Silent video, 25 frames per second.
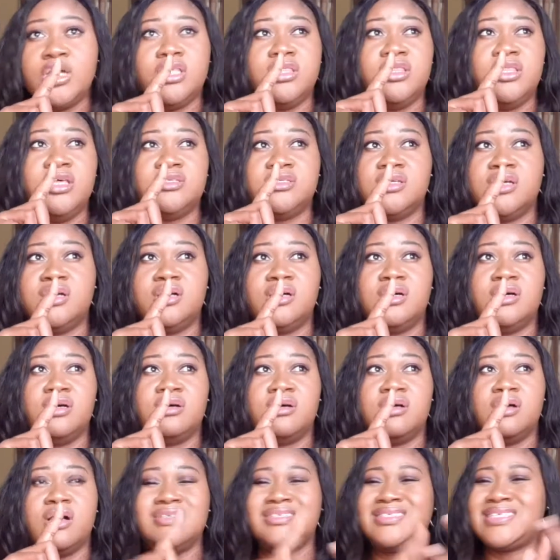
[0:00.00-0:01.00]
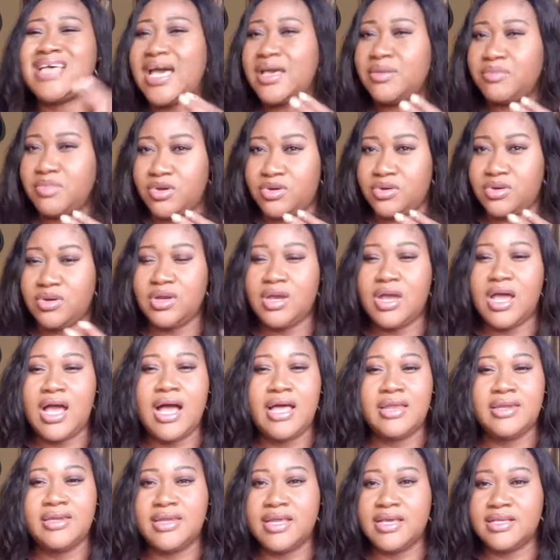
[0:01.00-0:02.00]
there's a timer,
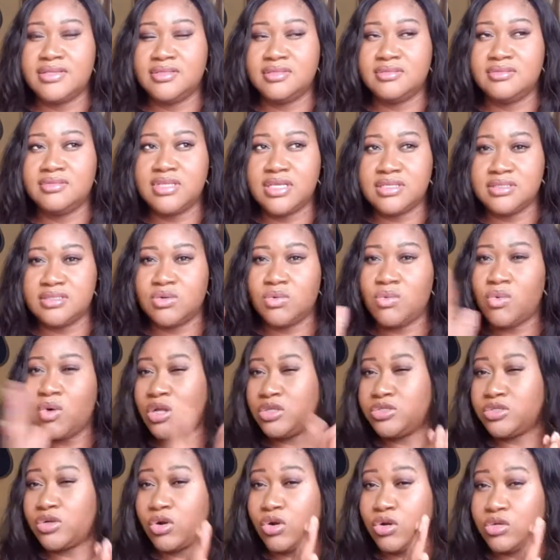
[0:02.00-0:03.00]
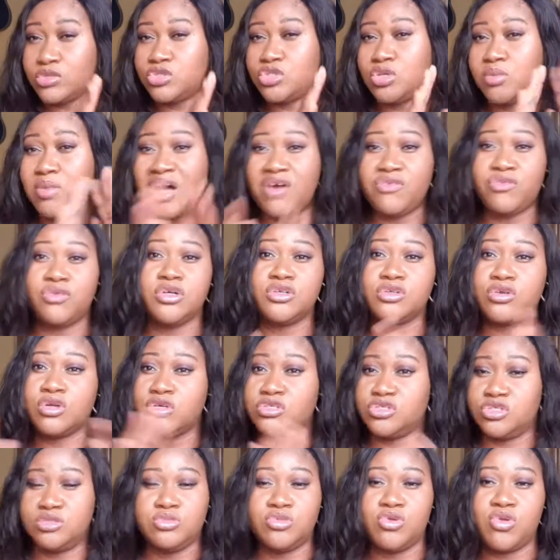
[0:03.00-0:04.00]
and then there's a wall clock. Some have wall
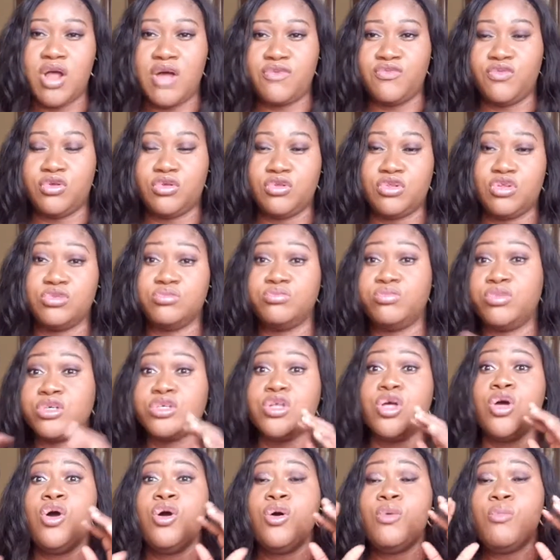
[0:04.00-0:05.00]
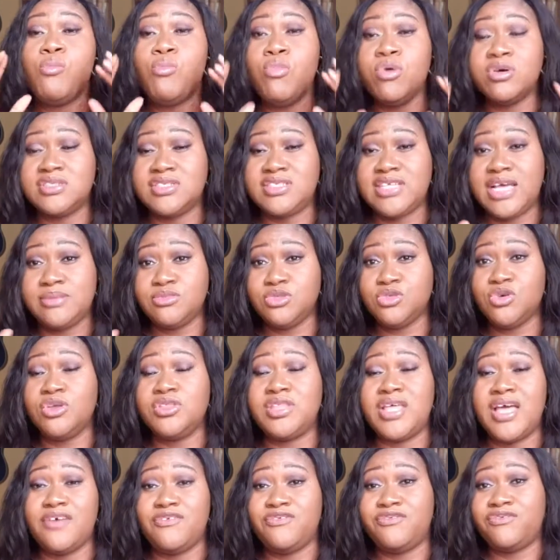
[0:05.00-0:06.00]
clocks, some don't have wall clock. But most times go
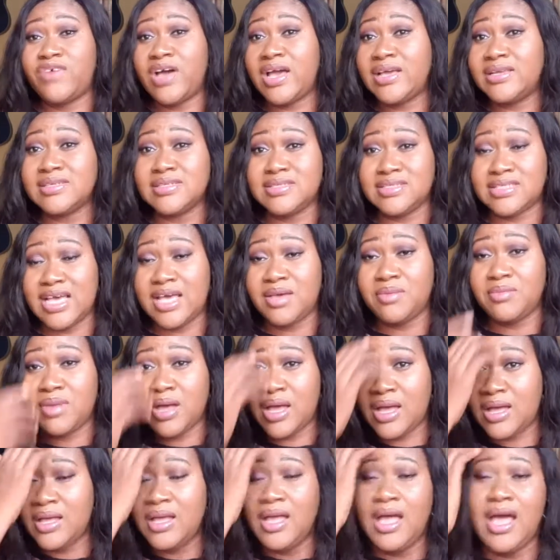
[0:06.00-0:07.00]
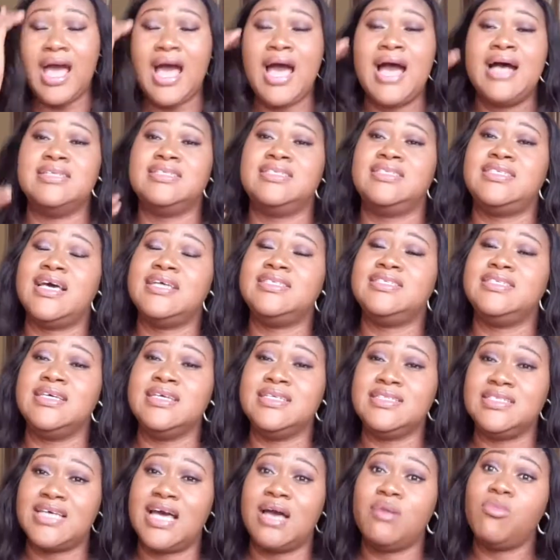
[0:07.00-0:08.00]
there, find the timer and set a
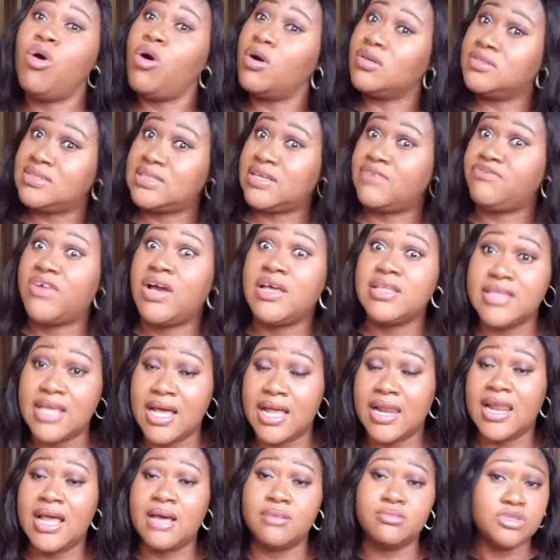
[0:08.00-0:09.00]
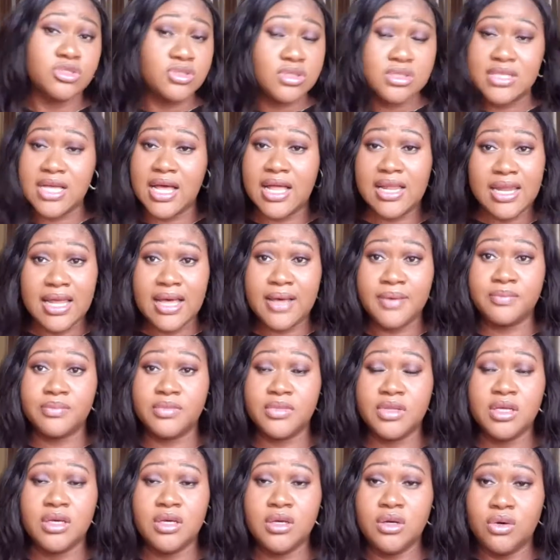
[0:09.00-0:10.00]
time, or find the alarm, use the alarm.
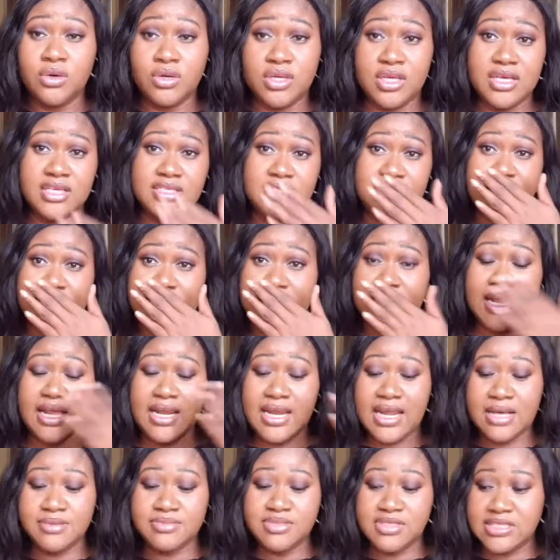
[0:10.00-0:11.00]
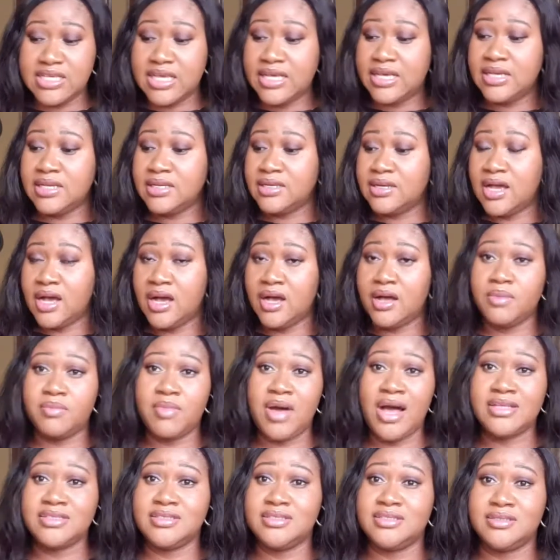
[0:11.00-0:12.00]
Okay, set an alarm saying
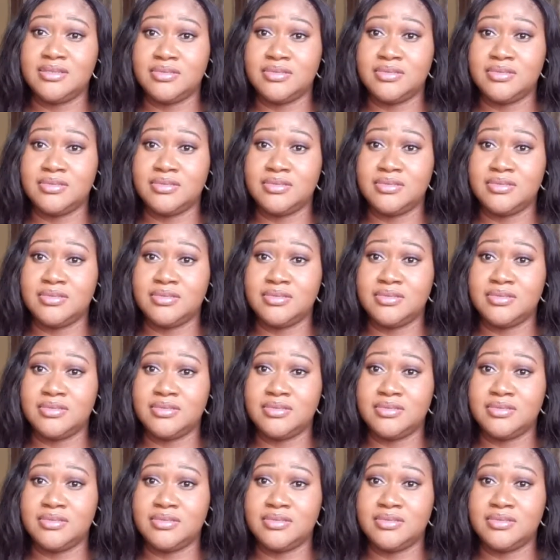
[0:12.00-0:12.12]
at